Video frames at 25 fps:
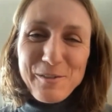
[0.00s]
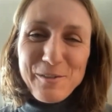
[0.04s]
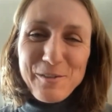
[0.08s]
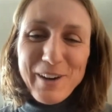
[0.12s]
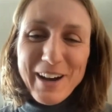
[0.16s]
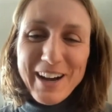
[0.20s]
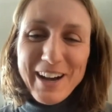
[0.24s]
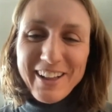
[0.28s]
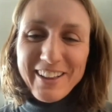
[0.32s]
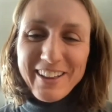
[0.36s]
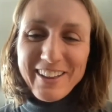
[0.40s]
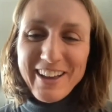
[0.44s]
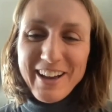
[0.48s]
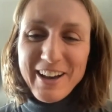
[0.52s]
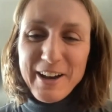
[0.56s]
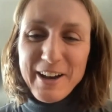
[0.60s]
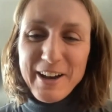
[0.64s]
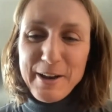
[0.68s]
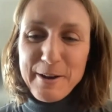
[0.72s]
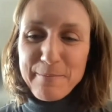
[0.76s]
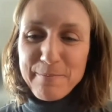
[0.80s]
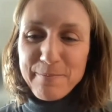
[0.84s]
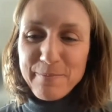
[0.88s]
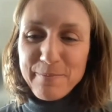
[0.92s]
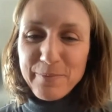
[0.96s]

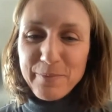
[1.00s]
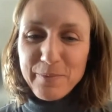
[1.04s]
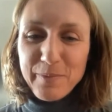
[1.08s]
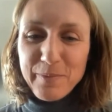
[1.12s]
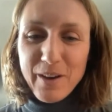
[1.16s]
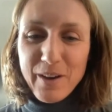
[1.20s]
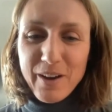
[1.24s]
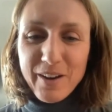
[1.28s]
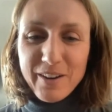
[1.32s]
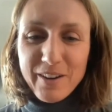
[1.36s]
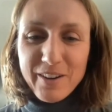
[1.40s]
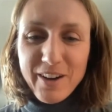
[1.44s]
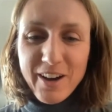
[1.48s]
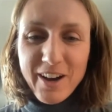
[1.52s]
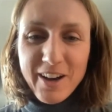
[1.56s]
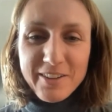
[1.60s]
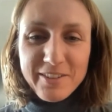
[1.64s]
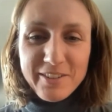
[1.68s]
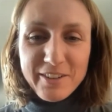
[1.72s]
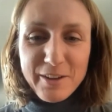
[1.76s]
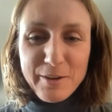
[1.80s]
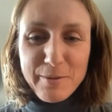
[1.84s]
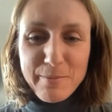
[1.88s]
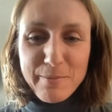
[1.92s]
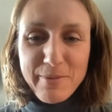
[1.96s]
Well,
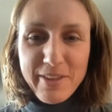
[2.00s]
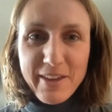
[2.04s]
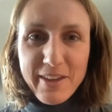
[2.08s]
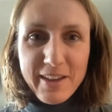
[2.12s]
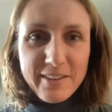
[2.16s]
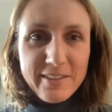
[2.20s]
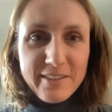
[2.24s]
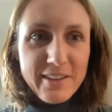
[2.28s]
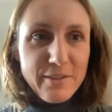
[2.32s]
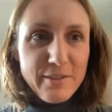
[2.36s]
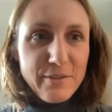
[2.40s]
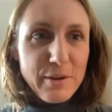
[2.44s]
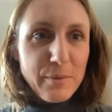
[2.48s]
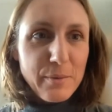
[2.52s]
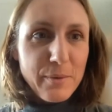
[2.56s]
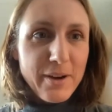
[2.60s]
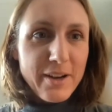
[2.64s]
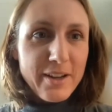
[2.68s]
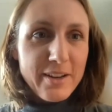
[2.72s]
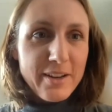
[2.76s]
awesome. Thanks, everyone.